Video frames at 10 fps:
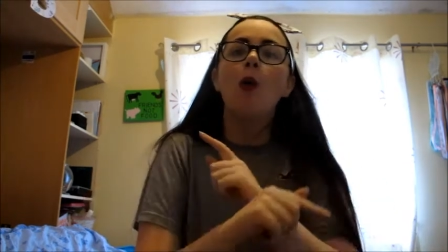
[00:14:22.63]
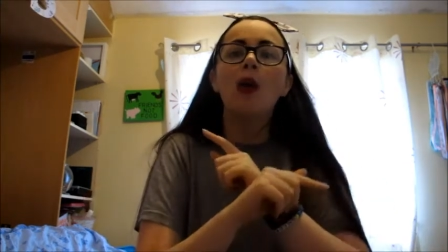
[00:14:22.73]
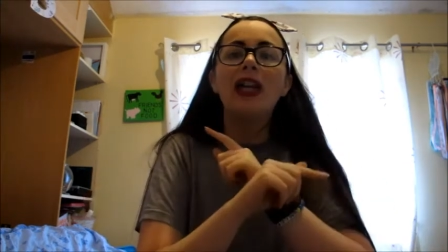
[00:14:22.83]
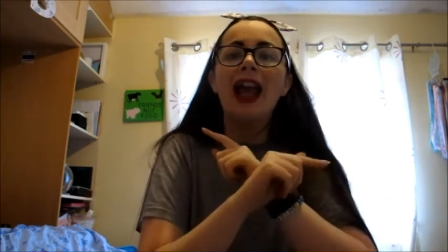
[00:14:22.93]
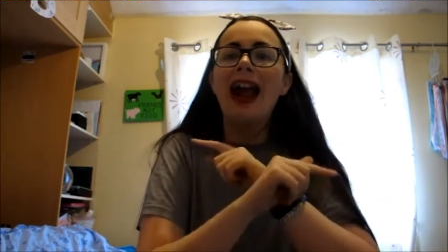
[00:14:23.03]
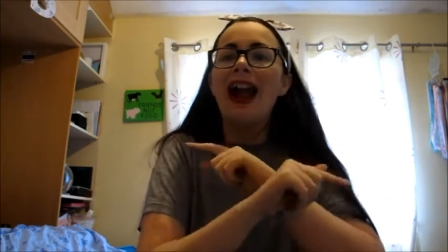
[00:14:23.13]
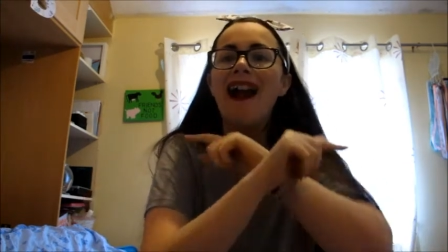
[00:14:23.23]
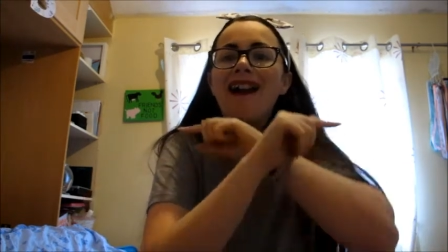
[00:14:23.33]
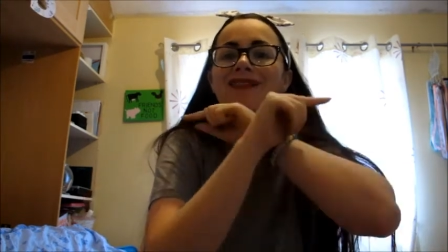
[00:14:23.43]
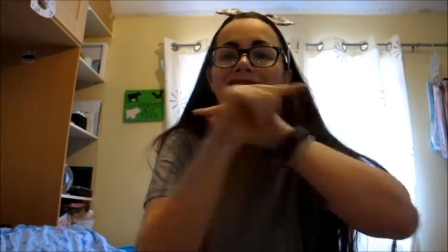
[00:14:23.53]
we
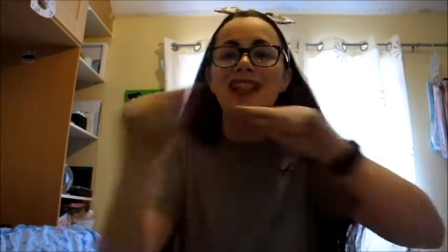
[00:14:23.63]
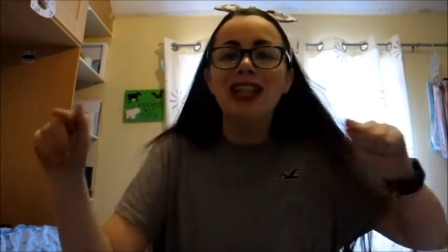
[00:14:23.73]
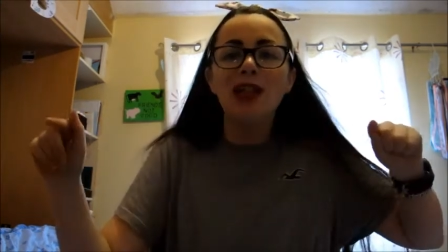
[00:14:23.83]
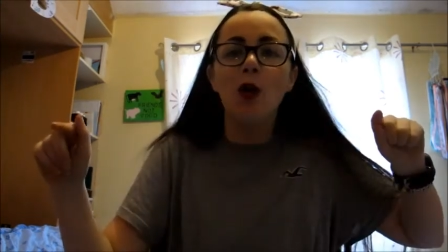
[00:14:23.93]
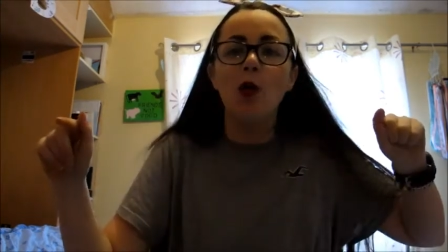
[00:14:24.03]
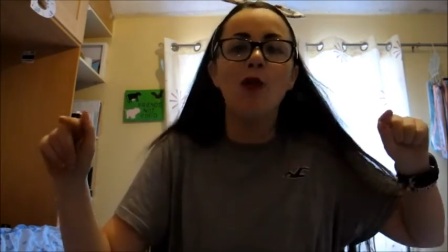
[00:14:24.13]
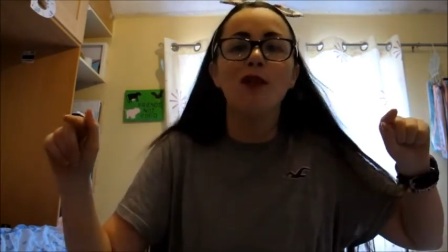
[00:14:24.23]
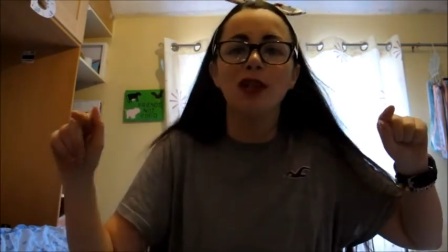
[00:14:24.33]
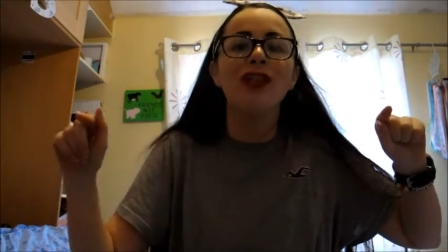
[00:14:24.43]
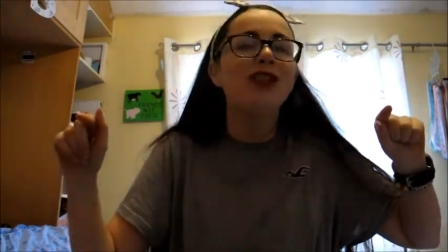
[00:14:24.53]
are finito
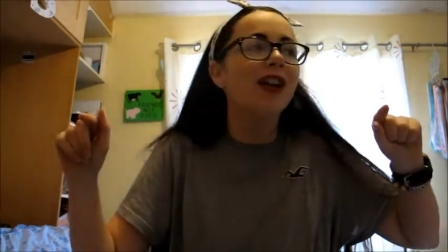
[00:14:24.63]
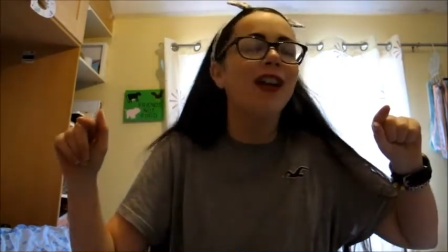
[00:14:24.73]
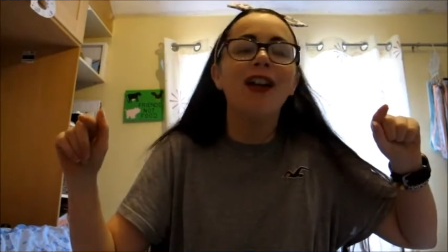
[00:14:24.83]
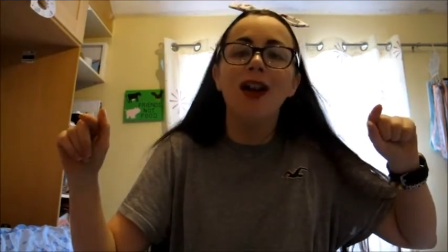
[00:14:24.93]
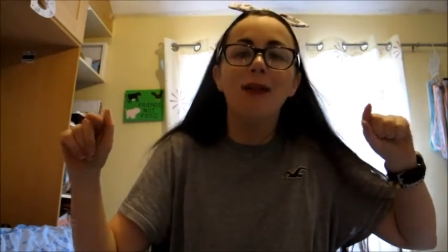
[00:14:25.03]
for this year.